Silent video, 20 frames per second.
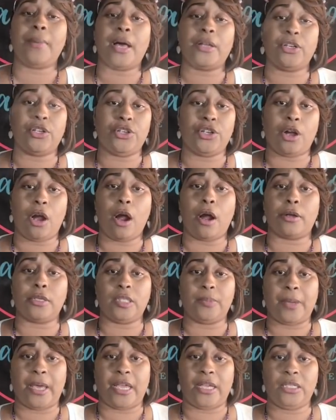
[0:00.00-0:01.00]
out in your heart
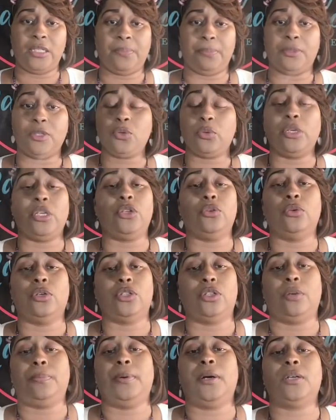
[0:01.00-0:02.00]
space between you and
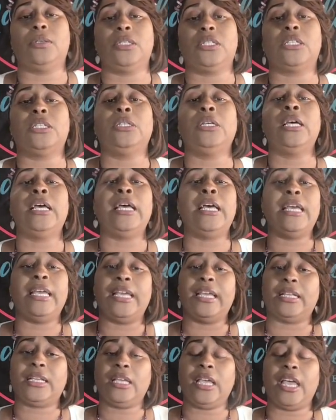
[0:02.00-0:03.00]
your person.
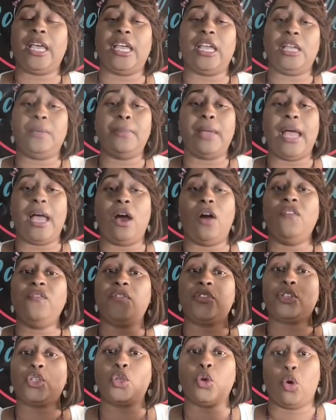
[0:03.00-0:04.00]
It came out
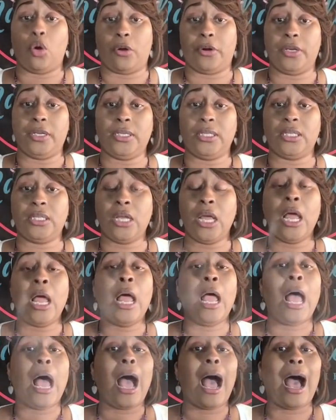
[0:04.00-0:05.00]
for Taurus.
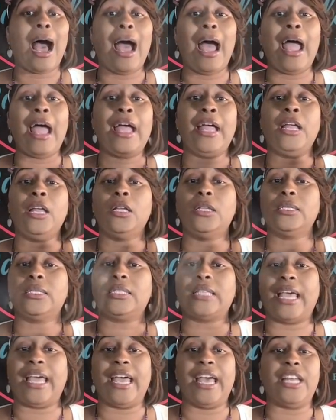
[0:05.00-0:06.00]
I
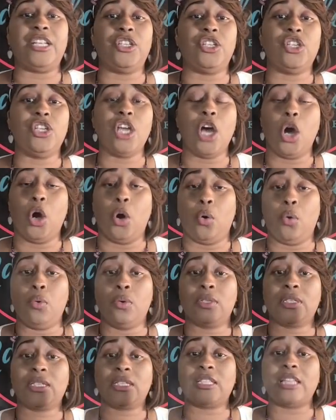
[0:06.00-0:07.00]
said no.
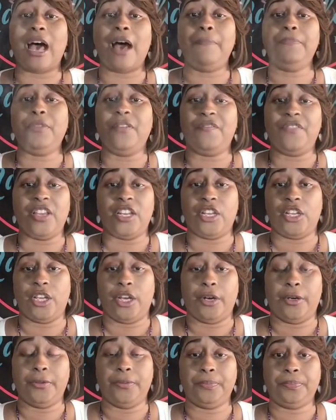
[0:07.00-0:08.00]
Stop the
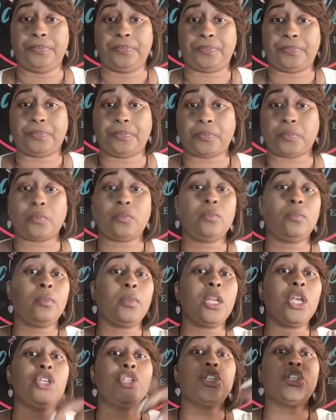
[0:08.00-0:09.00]
video.
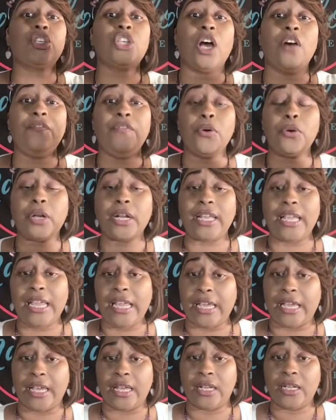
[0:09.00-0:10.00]
Shuffled
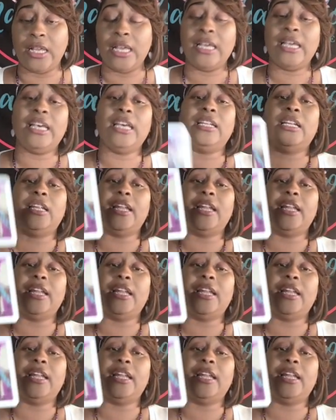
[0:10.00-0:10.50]
again, and the